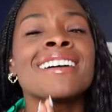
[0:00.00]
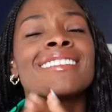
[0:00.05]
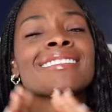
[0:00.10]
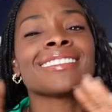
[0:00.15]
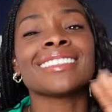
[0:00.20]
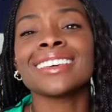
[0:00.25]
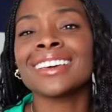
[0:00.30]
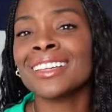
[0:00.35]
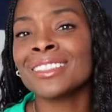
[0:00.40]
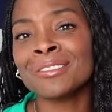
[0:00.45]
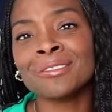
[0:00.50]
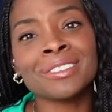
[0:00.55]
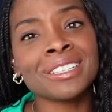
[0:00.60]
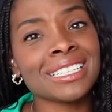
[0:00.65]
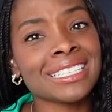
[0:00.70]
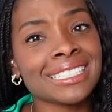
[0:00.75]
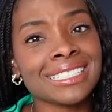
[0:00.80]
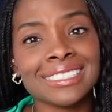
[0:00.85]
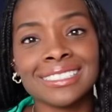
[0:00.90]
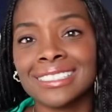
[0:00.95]
The other one
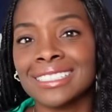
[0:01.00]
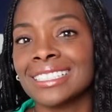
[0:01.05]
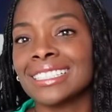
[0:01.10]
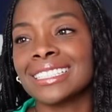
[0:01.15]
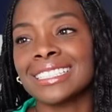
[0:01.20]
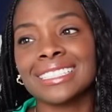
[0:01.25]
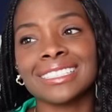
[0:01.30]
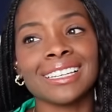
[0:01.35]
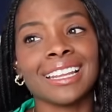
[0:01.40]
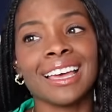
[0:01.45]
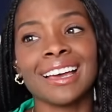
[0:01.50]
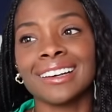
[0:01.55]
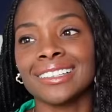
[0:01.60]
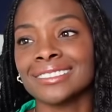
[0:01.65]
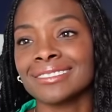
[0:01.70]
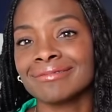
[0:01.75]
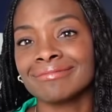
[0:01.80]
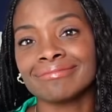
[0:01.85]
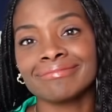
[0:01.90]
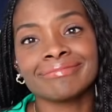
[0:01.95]
is still
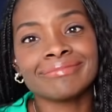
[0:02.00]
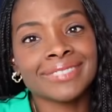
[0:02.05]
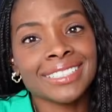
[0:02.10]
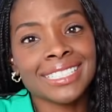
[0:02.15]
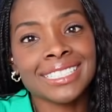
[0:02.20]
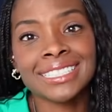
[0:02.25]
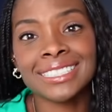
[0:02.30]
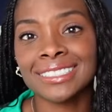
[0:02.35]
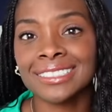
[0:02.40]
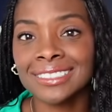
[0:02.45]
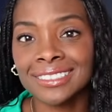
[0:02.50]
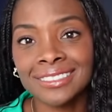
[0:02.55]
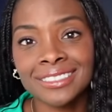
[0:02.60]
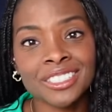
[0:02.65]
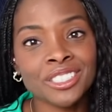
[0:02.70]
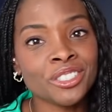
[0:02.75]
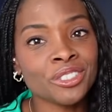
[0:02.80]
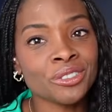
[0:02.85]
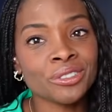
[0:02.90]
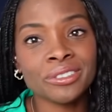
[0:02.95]
out. It's still,
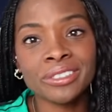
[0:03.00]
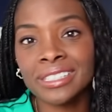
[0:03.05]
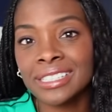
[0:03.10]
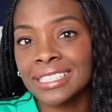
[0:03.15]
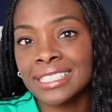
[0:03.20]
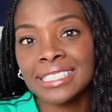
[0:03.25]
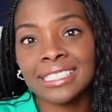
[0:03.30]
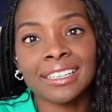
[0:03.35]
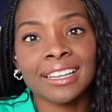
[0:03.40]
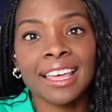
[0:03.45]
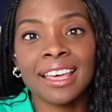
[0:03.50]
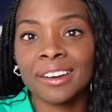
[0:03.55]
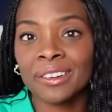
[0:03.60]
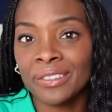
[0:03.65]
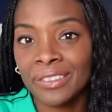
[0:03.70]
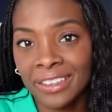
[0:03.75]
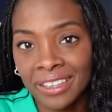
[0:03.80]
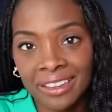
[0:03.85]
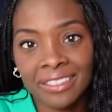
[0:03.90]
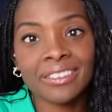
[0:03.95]
the jury is still out
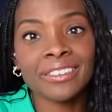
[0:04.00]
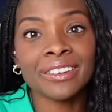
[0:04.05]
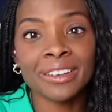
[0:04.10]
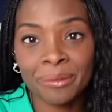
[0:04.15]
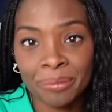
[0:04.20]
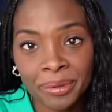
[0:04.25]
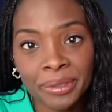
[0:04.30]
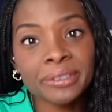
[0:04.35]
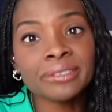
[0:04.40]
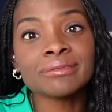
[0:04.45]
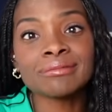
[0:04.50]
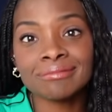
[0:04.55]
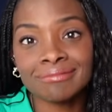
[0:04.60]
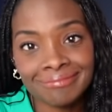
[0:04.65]
on the other nipple,